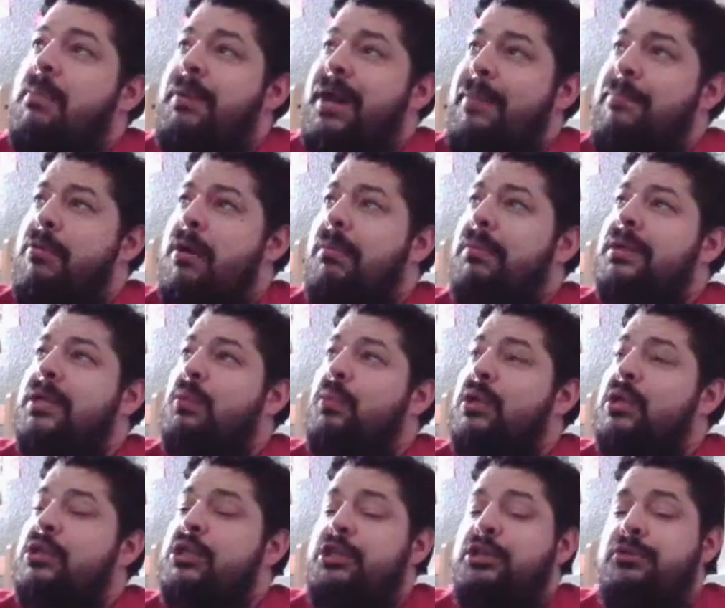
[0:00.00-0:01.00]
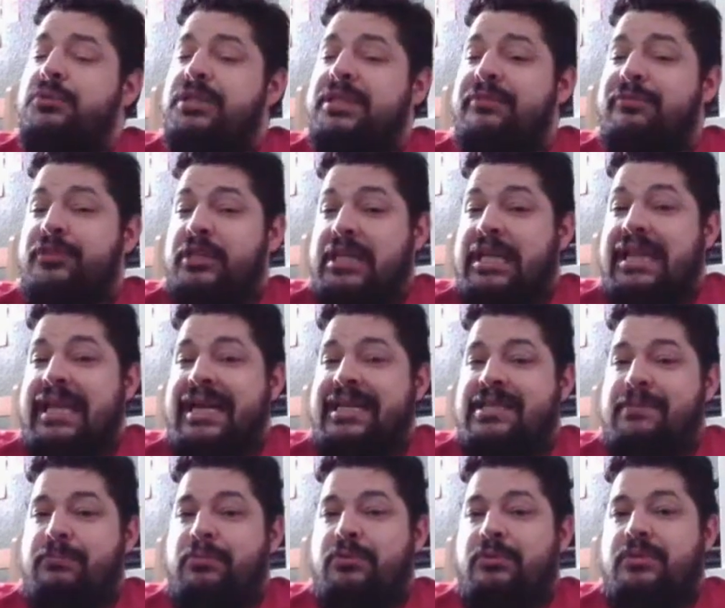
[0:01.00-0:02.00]
but I probably will use it for the
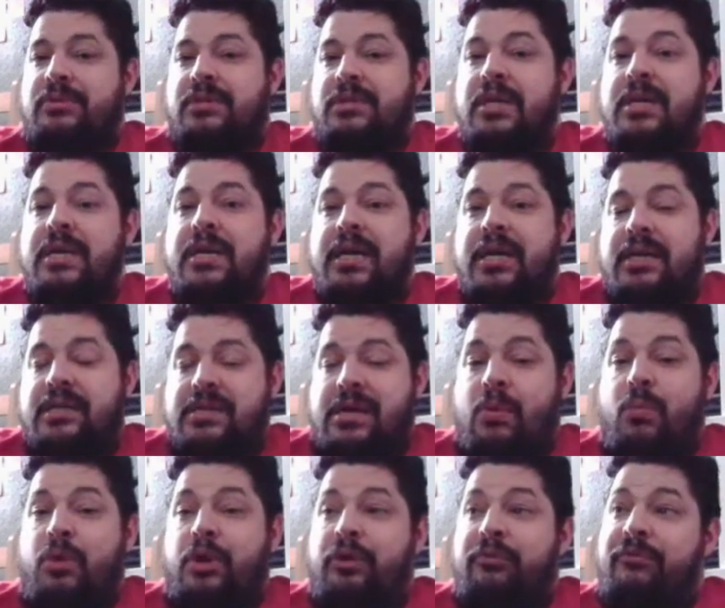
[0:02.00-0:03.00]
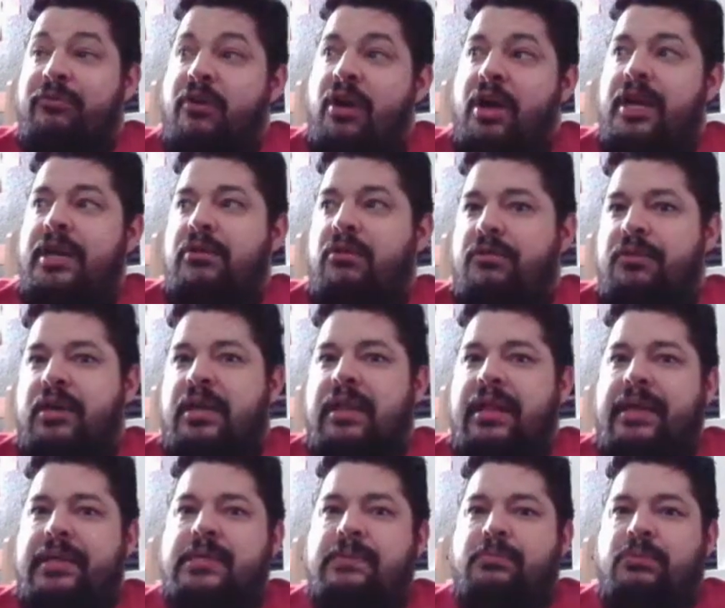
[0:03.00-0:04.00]
collectibles because I want to find all the
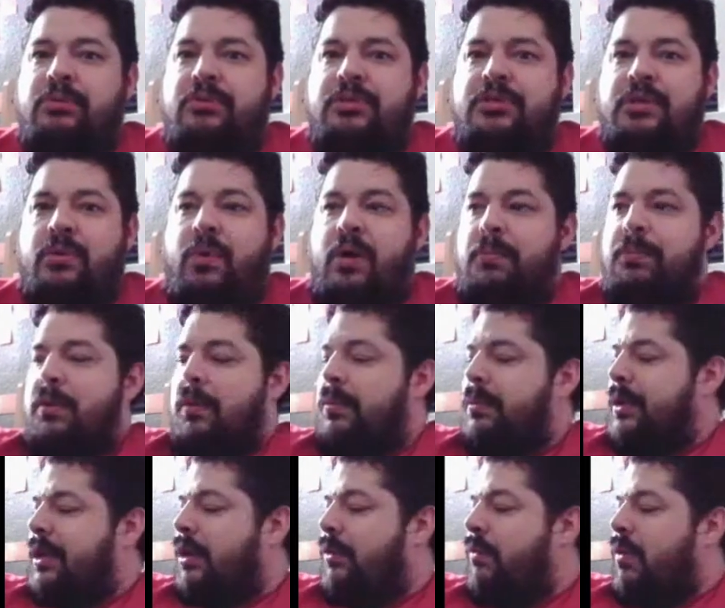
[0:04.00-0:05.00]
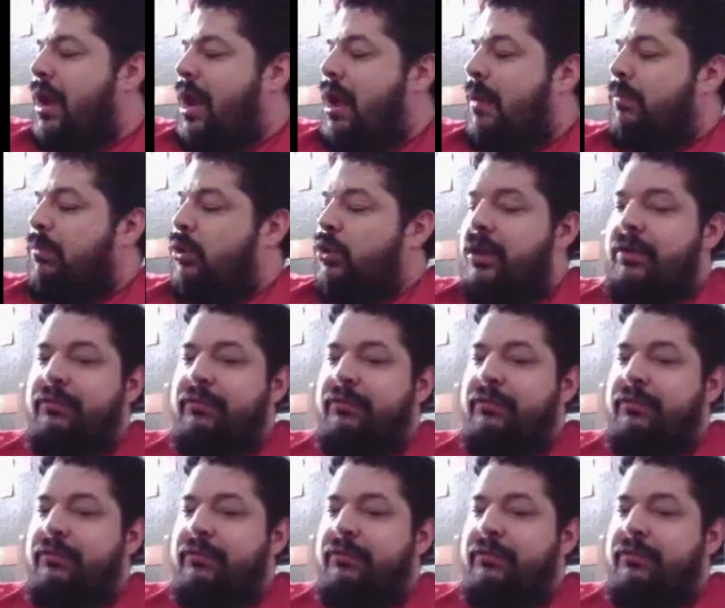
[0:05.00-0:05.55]
collectibles. So I'll probably go, right, I'm